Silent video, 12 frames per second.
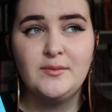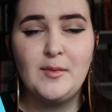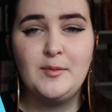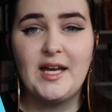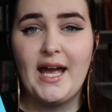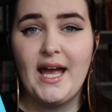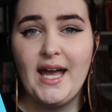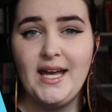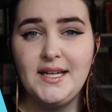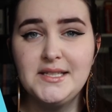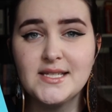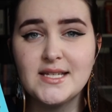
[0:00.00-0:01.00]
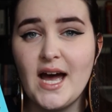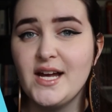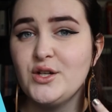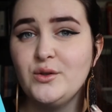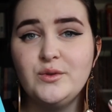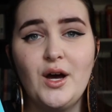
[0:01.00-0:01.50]
Maybe 8? I
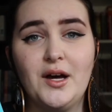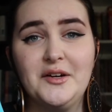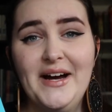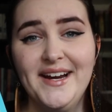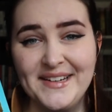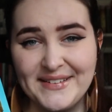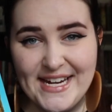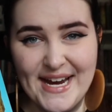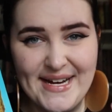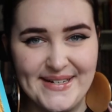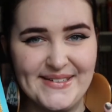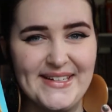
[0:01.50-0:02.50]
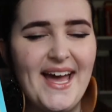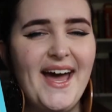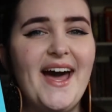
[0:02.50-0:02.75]
don't know.